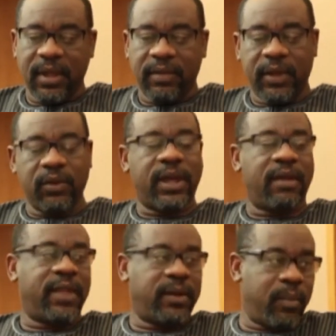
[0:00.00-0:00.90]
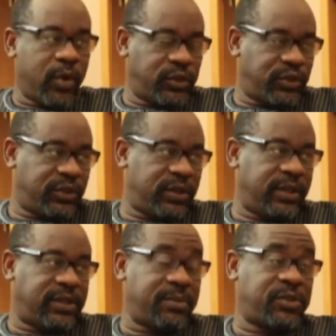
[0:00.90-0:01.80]
They don't have that much
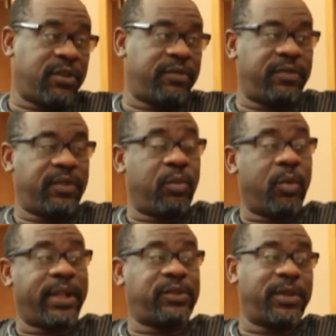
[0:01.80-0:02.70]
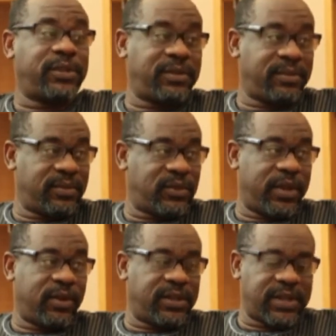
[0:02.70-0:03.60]
in terms of the mobile space, so they're
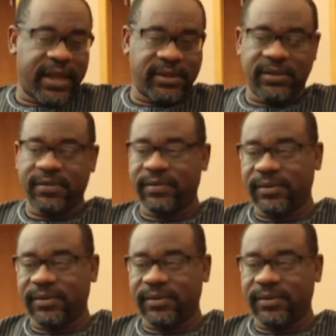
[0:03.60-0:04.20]
not as active.